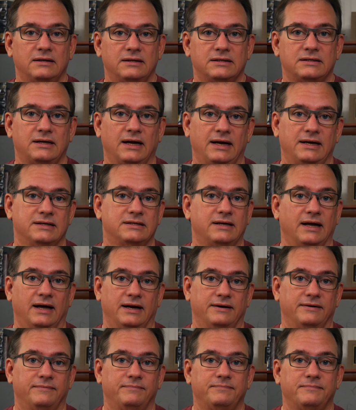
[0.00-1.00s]
stays
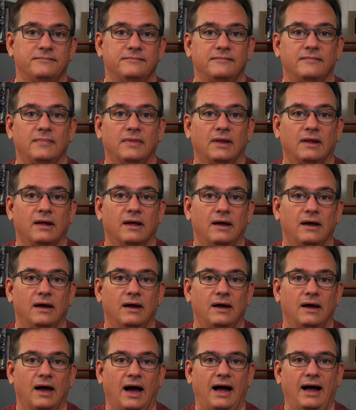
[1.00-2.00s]
dead.
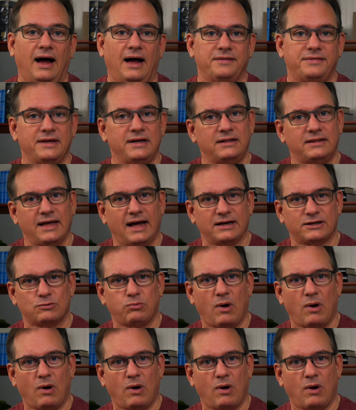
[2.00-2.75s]
I think that's